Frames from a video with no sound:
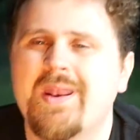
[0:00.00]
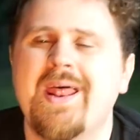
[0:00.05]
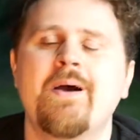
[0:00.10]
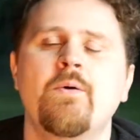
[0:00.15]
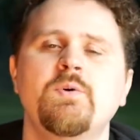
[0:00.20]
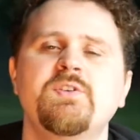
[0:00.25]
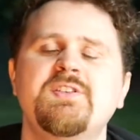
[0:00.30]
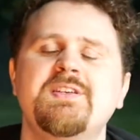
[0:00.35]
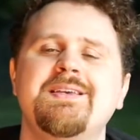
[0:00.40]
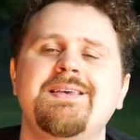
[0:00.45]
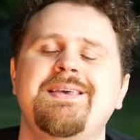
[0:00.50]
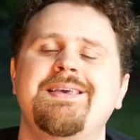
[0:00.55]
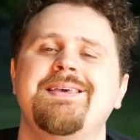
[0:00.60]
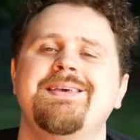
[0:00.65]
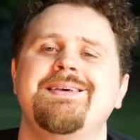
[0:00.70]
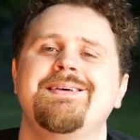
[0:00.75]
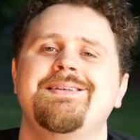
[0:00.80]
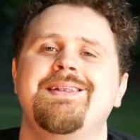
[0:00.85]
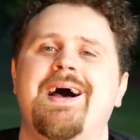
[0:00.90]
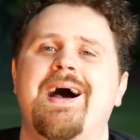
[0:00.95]
I was a
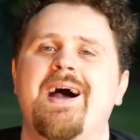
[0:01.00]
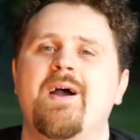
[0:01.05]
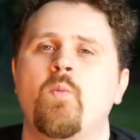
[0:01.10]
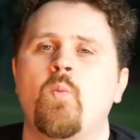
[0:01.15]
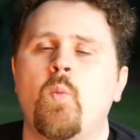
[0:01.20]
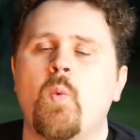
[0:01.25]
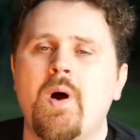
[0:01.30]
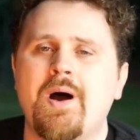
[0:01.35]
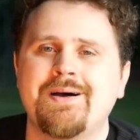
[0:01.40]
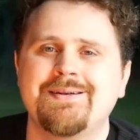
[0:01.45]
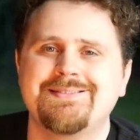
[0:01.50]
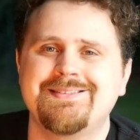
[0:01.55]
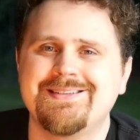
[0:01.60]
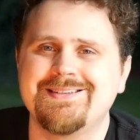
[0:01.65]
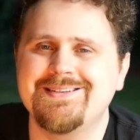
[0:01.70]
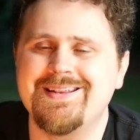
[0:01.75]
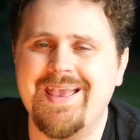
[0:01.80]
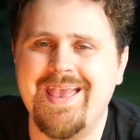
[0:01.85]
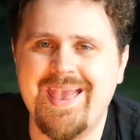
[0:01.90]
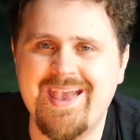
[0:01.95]
kid, I
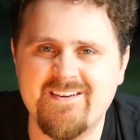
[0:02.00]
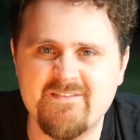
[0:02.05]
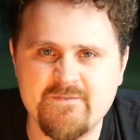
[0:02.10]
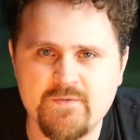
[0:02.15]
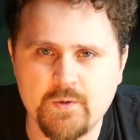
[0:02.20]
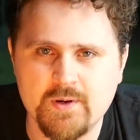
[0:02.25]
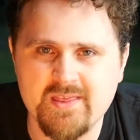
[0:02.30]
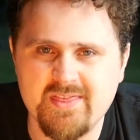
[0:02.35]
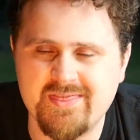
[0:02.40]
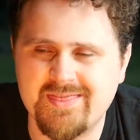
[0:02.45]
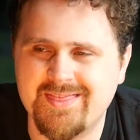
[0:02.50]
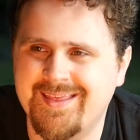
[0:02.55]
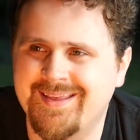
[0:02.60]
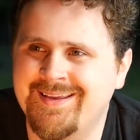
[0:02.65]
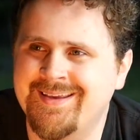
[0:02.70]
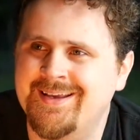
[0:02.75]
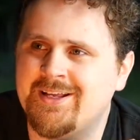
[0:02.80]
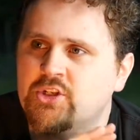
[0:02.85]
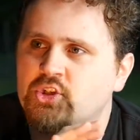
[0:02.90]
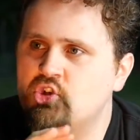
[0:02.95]
wanted
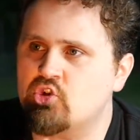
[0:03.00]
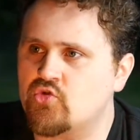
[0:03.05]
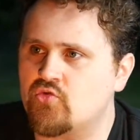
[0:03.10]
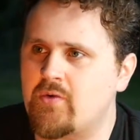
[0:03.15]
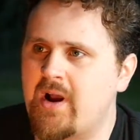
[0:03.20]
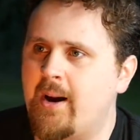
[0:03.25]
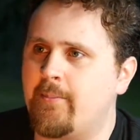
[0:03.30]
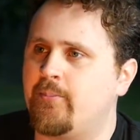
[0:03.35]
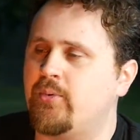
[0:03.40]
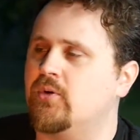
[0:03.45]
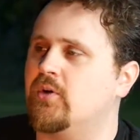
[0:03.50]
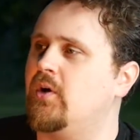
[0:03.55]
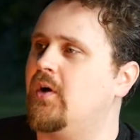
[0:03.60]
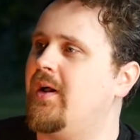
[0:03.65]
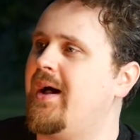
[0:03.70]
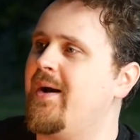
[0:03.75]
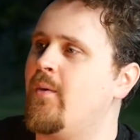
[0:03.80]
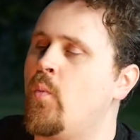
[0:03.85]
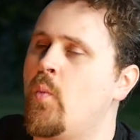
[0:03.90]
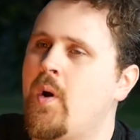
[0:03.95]
everything tropical.
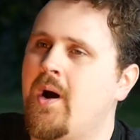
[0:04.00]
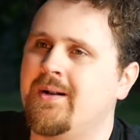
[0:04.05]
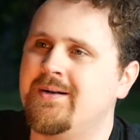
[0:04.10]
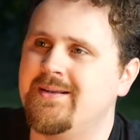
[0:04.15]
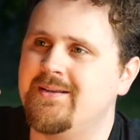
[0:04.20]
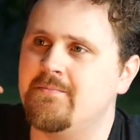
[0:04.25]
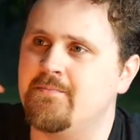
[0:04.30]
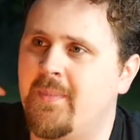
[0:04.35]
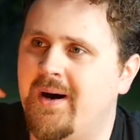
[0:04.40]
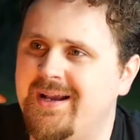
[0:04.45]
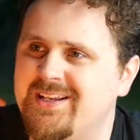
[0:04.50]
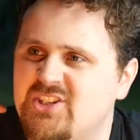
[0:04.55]
I wanted my